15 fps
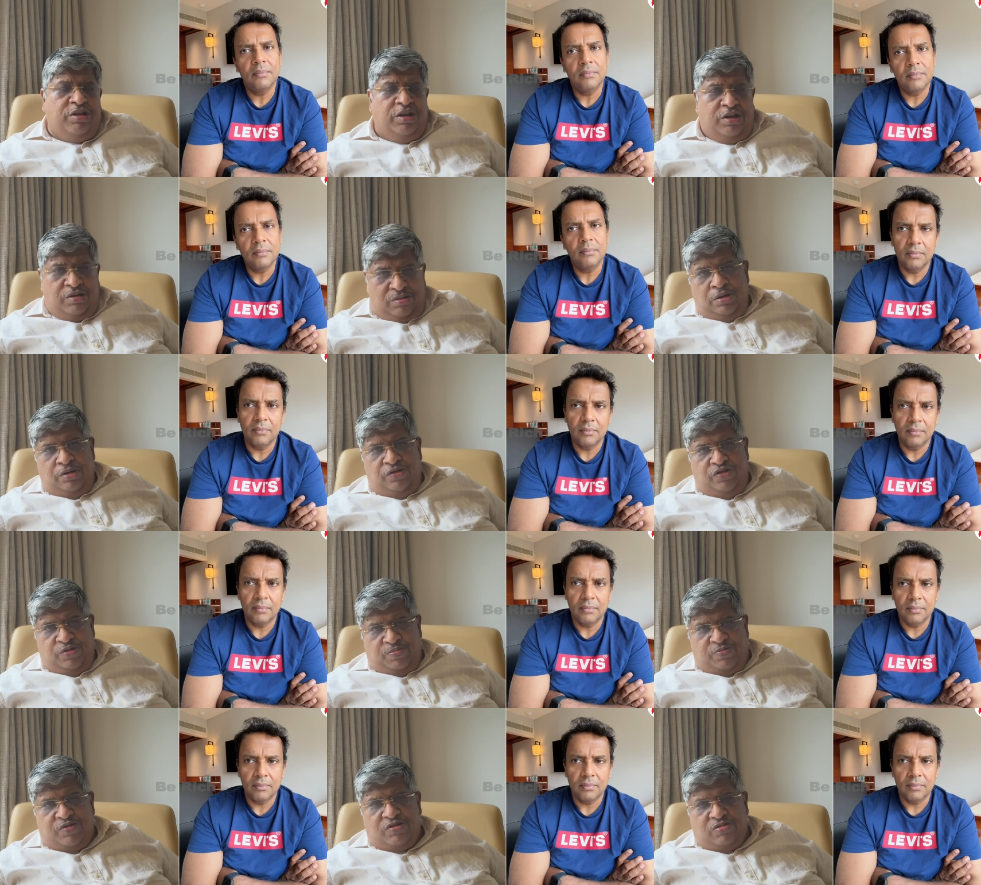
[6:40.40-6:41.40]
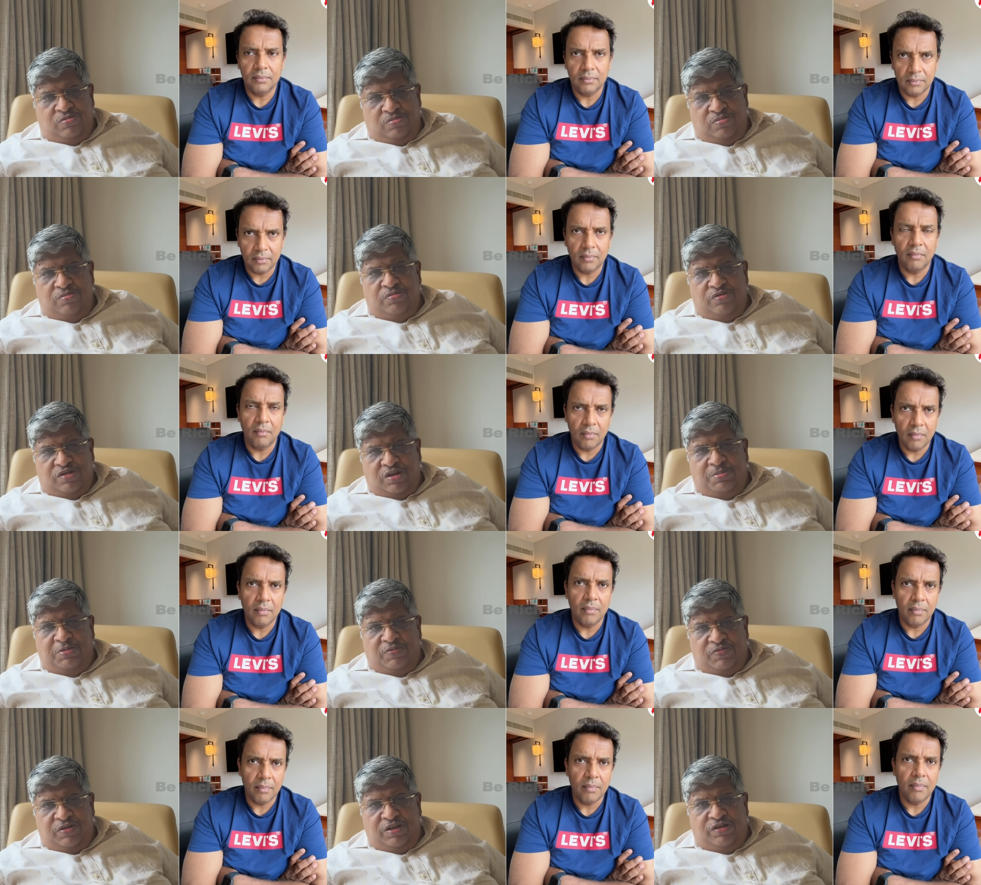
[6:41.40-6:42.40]
Speaker 1: their chips, some
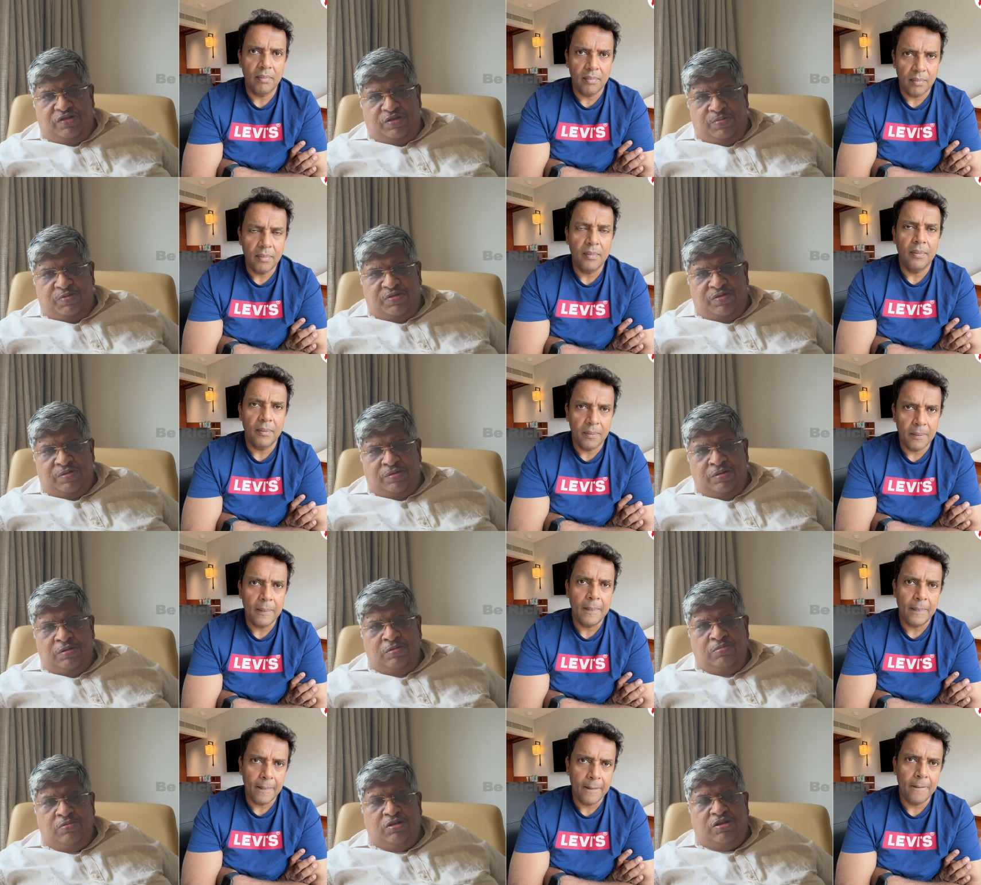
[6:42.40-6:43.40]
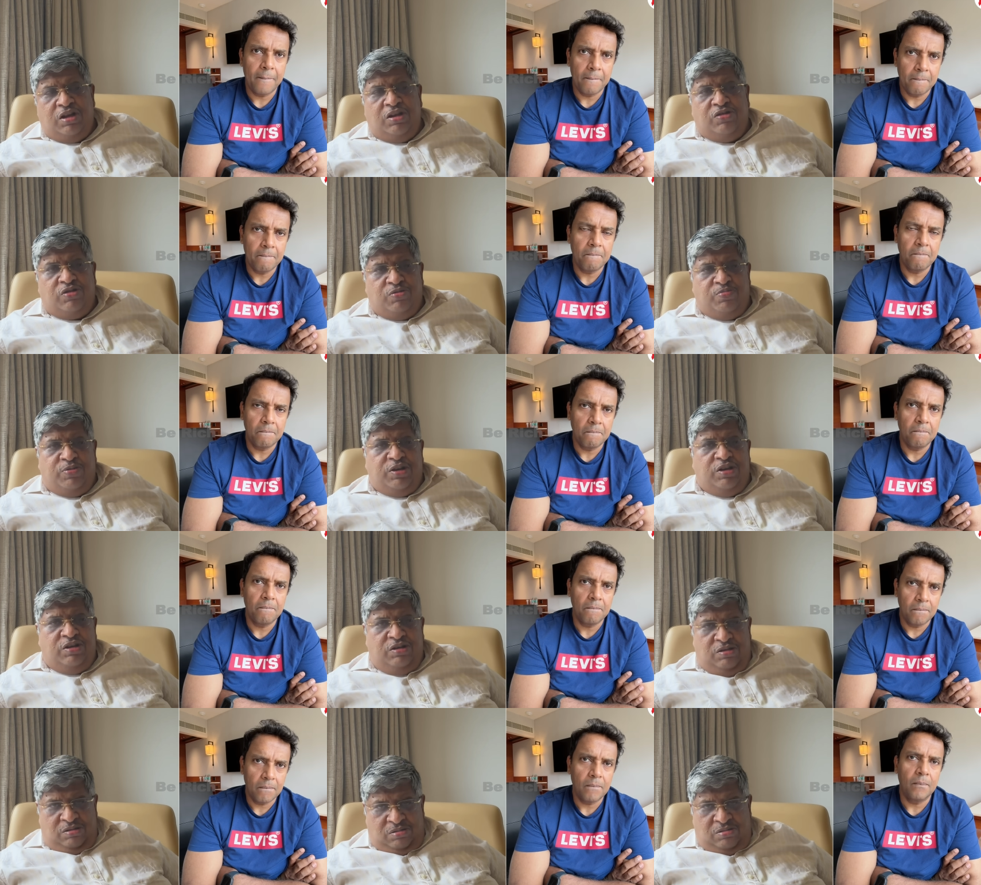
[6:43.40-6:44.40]
of their chips with
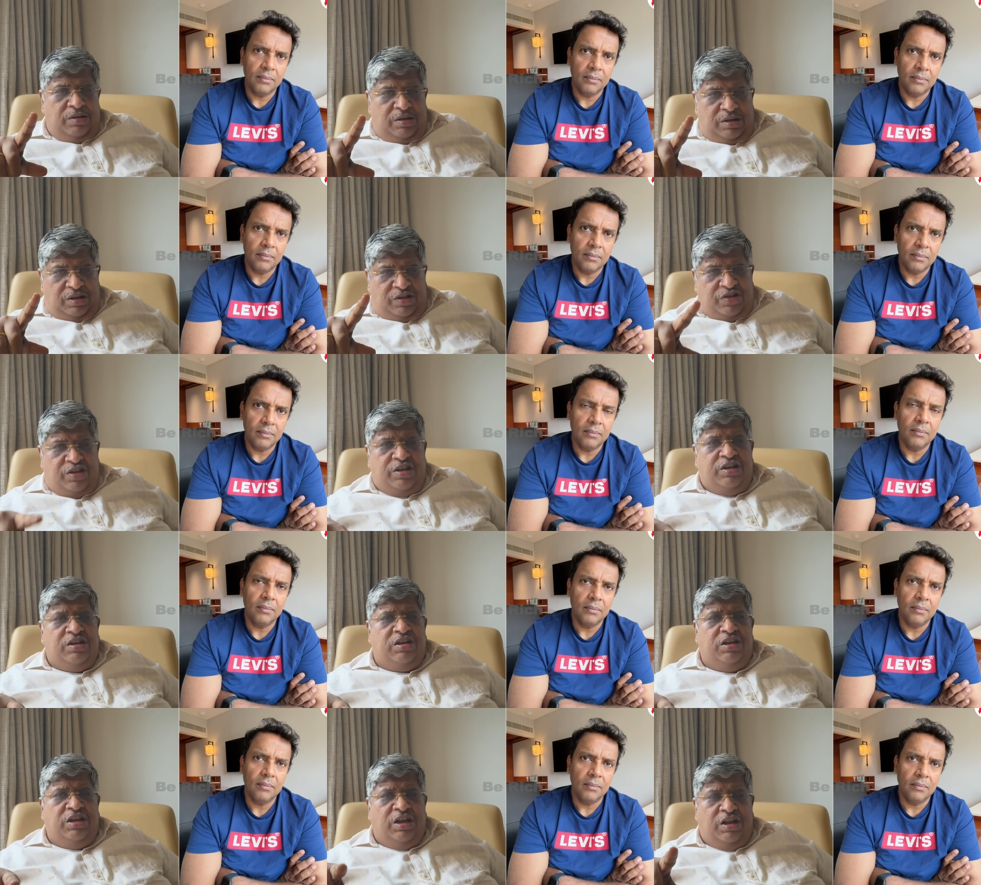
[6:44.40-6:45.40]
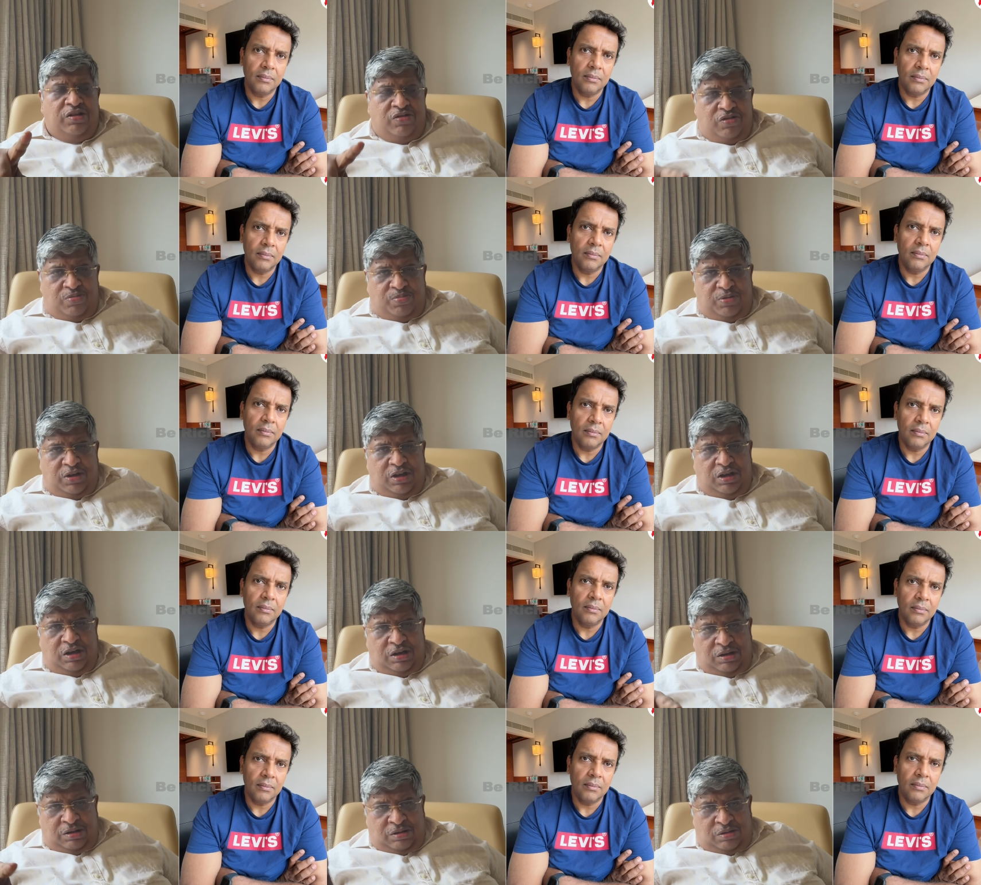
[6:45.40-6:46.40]
Anthropic. Incidentally, Anthropic
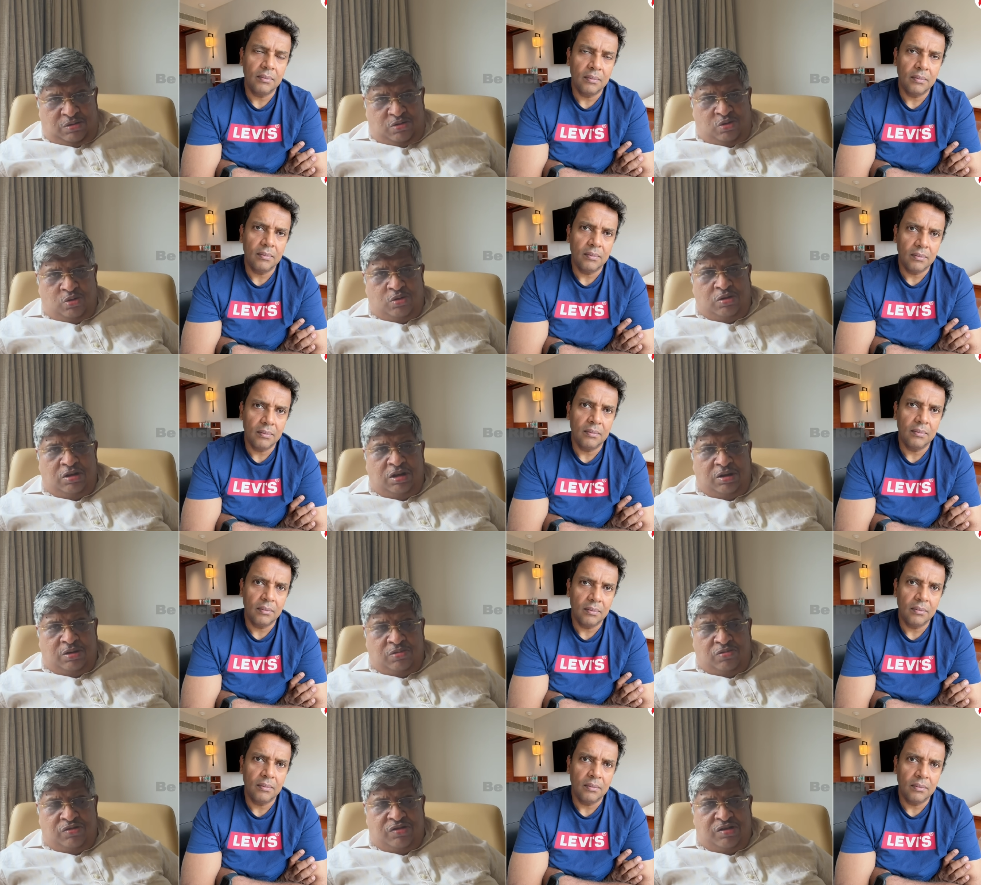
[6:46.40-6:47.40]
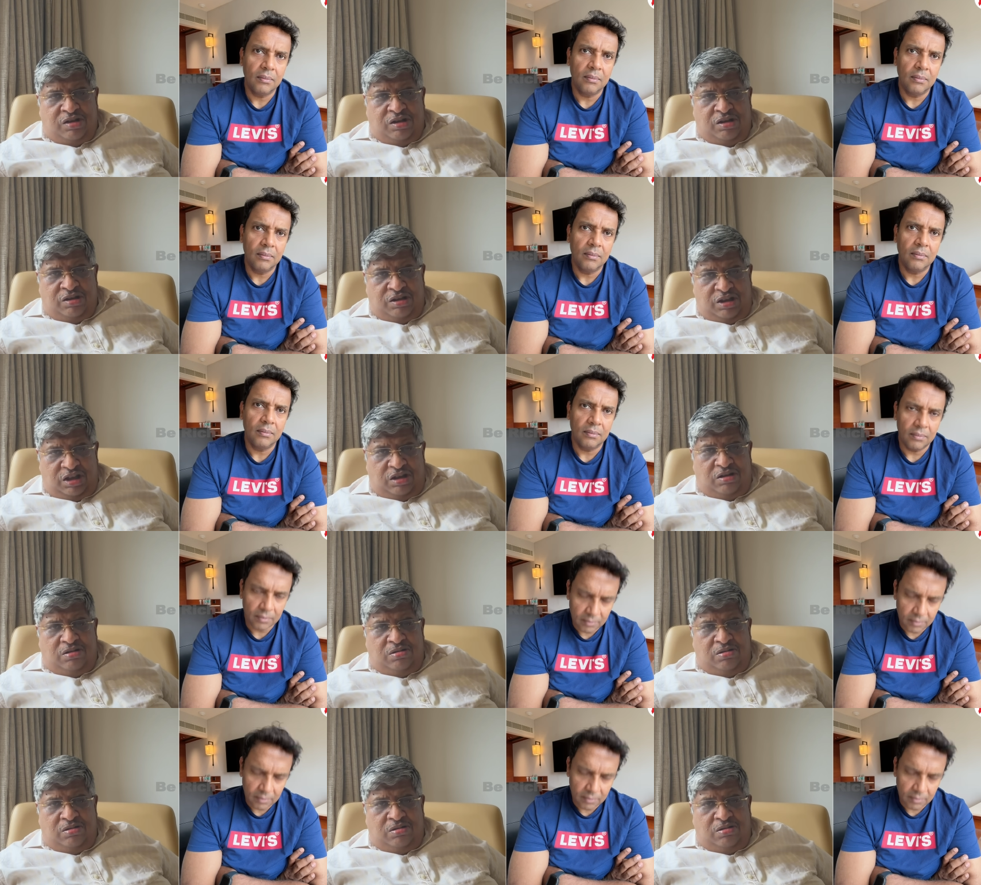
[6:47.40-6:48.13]
and Google announced the deal.